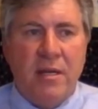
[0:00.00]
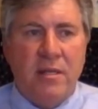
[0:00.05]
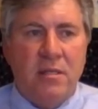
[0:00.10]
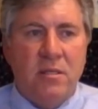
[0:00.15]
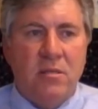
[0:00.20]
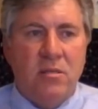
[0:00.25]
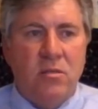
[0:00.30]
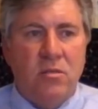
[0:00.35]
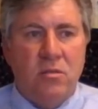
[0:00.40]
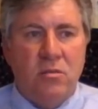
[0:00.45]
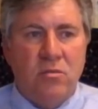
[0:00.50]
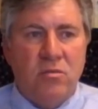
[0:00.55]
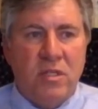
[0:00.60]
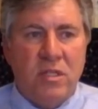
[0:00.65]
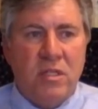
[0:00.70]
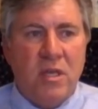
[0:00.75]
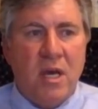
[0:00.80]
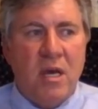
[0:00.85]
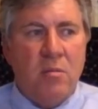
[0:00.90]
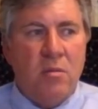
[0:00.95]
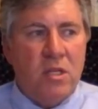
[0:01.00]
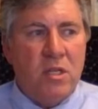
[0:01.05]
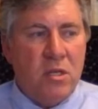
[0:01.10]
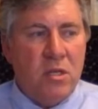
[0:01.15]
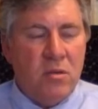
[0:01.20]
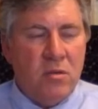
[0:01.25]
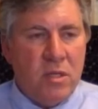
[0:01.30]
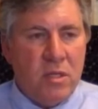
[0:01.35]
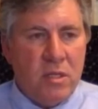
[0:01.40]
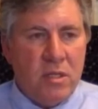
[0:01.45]
to retirement
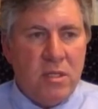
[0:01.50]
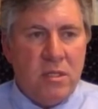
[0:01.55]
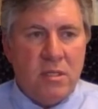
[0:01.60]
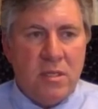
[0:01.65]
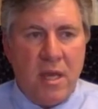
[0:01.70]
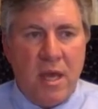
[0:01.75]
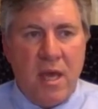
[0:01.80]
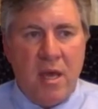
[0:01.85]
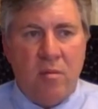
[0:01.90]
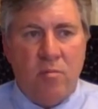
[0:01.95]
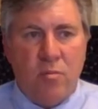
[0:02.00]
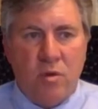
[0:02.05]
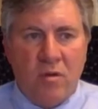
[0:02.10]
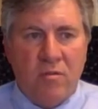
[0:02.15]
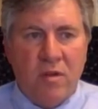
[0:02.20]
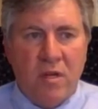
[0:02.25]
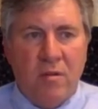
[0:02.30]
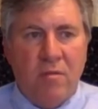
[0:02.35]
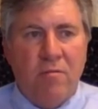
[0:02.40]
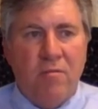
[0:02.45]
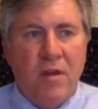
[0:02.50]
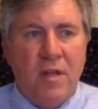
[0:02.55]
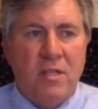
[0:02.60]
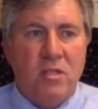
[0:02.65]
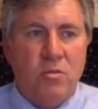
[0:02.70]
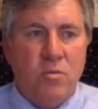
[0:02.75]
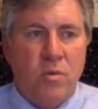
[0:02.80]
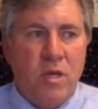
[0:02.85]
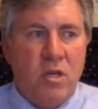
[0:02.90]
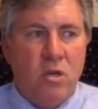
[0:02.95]
annuities and provident funds where
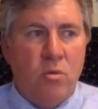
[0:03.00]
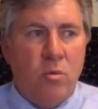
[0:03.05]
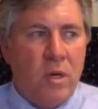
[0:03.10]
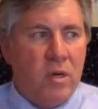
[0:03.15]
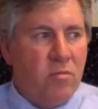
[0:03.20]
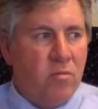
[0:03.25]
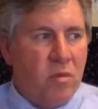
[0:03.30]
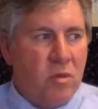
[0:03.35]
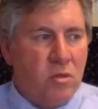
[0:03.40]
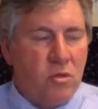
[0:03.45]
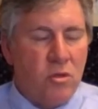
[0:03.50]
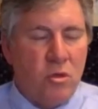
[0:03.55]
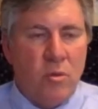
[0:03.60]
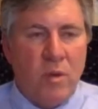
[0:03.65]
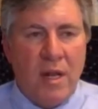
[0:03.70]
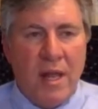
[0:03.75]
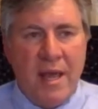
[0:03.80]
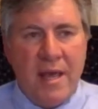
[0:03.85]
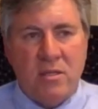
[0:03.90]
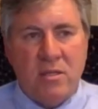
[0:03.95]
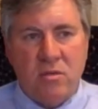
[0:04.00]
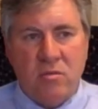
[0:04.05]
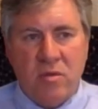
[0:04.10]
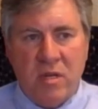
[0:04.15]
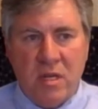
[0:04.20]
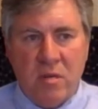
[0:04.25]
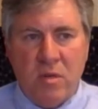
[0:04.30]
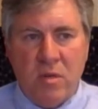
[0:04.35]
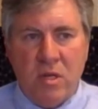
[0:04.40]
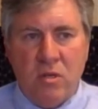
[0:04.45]
your one withdrawal has already
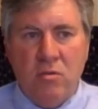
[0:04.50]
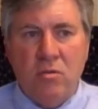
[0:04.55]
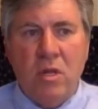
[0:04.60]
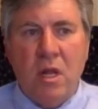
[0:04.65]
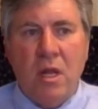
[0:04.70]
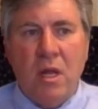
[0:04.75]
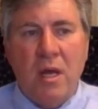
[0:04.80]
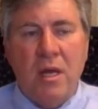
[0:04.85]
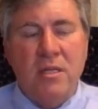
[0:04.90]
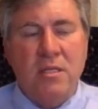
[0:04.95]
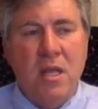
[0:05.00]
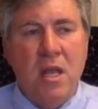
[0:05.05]
been utilized.